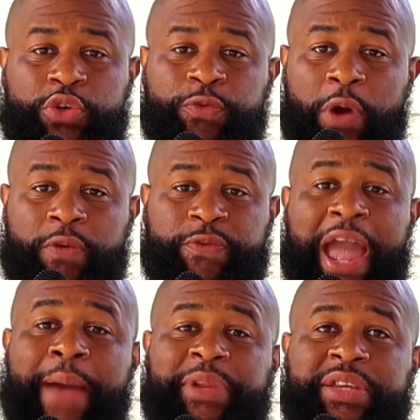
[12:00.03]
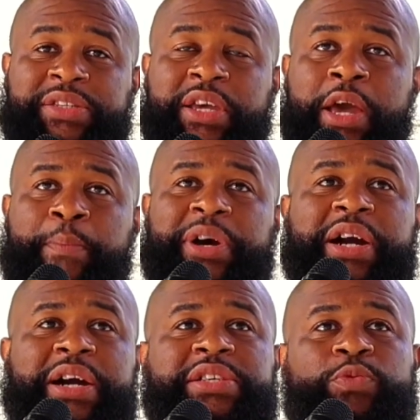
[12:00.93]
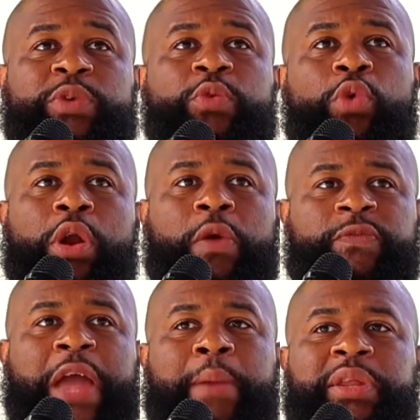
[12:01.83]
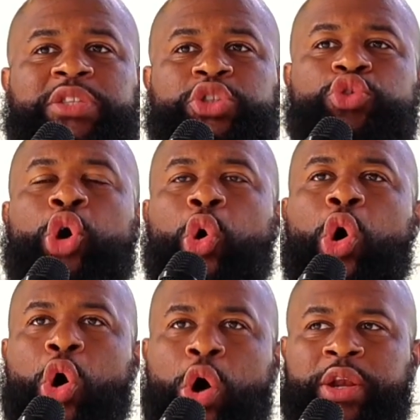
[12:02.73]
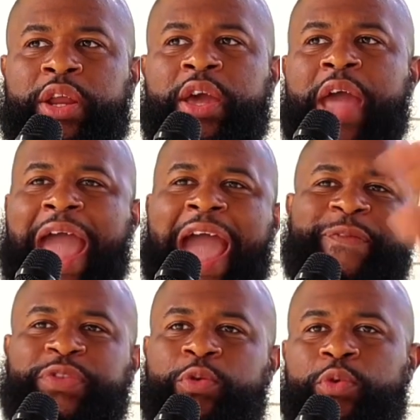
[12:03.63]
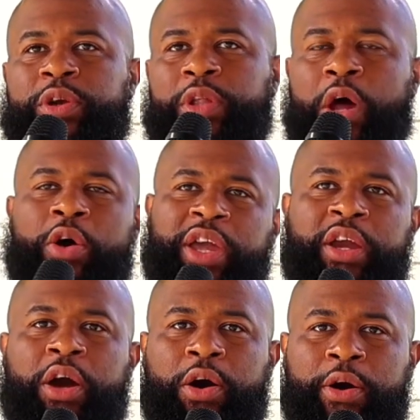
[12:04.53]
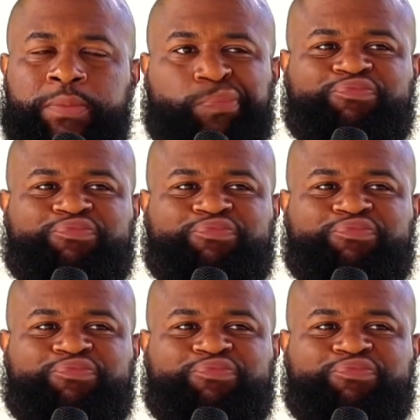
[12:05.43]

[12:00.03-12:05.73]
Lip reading: do for our families, because we want our families to go on after we're long and gone.